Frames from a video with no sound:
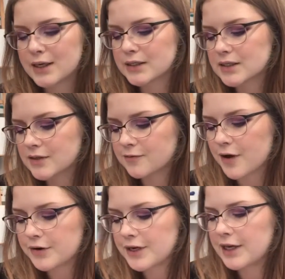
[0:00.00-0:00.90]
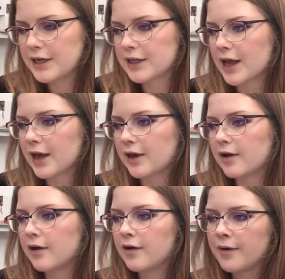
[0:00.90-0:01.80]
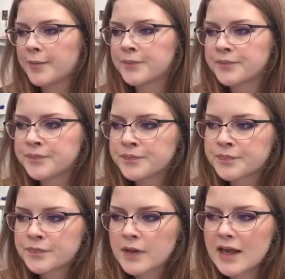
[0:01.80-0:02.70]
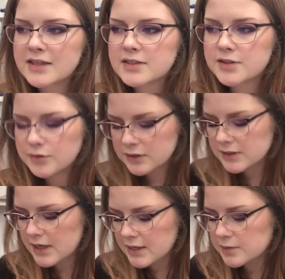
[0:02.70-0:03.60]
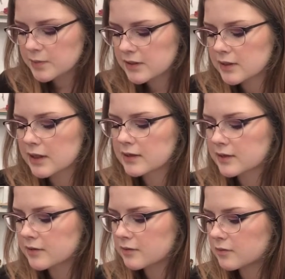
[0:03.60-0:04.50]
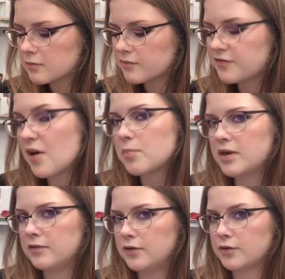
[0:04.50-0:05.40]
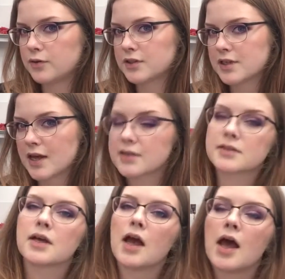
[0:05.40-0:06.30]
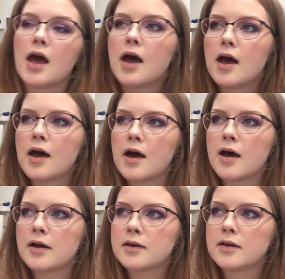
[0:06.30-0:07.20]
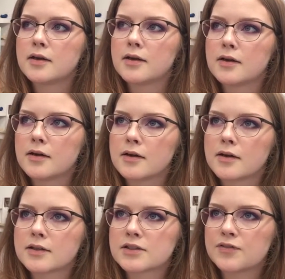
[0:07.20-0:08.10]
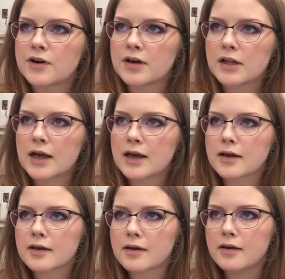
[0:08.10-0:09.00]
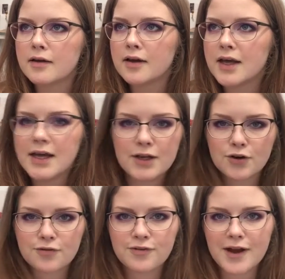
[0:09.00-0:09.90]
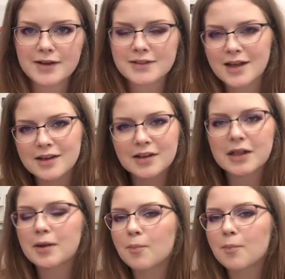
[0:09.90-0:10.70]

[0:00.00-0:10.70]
It's a very like, it's unisex, but it like feminine unisex, and it's very like in your face, like